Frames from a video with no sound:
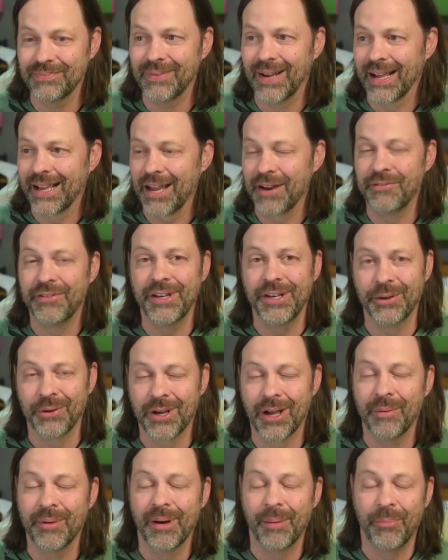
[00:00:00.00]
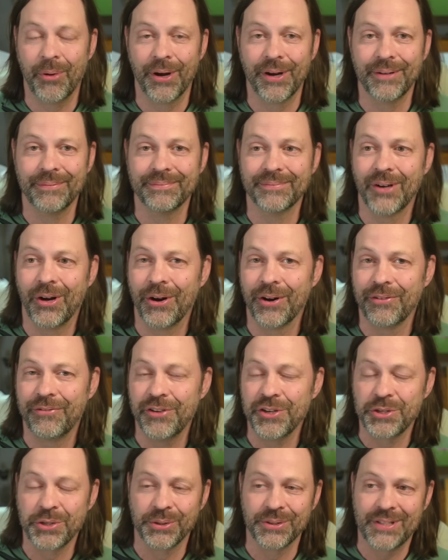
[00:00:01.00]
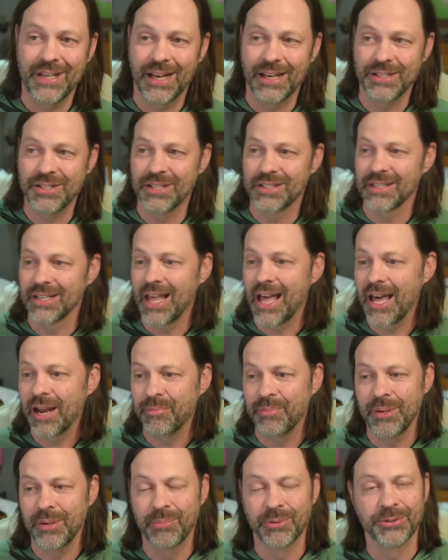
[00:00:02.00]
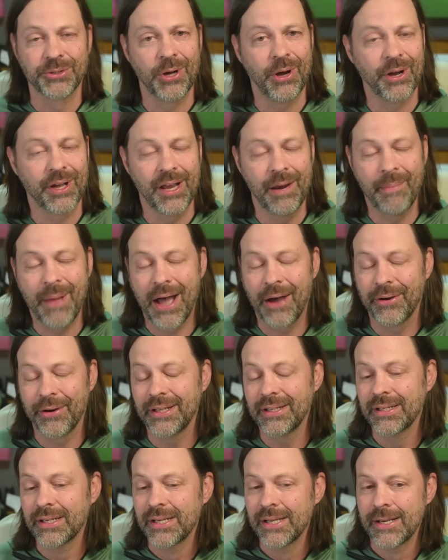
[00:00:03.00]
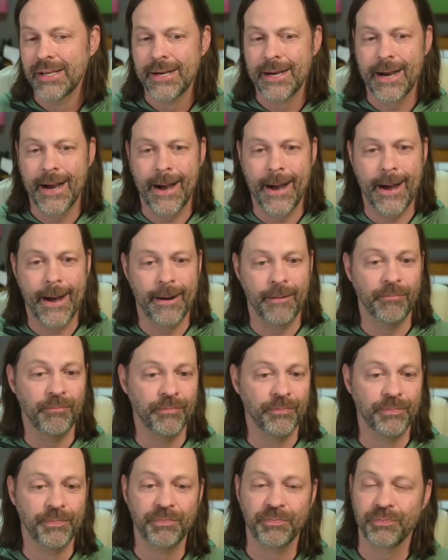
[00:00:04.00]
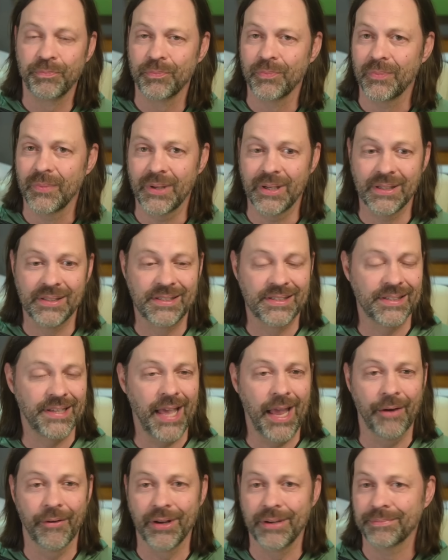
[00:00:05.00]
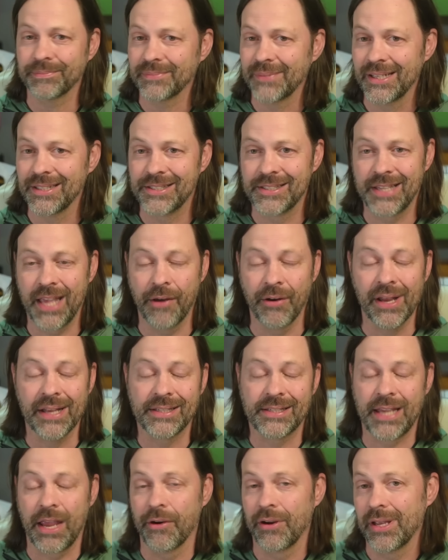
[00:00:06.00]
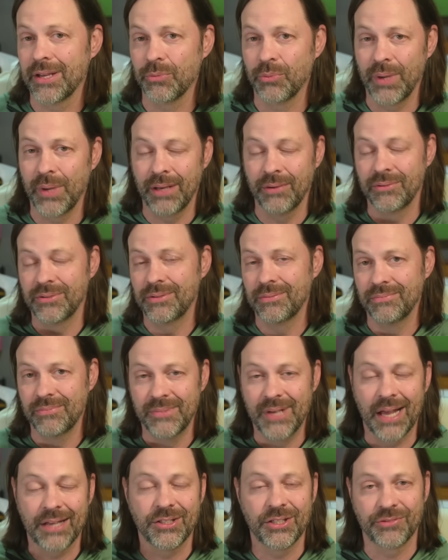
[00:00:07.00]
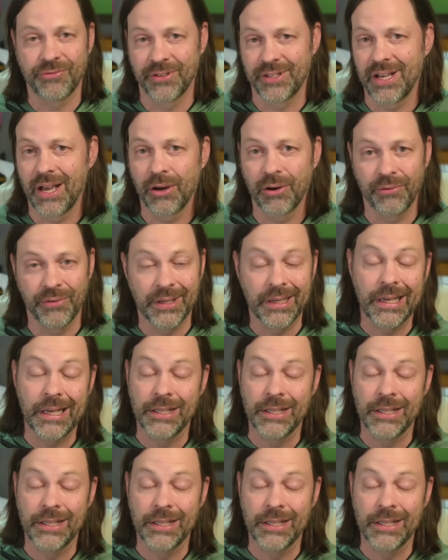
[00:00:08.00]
I got a video coming up on it. Artificial intelligence. A lot of people talking about it. Um, it's scary. It's scary. It's scary, and and not just photography.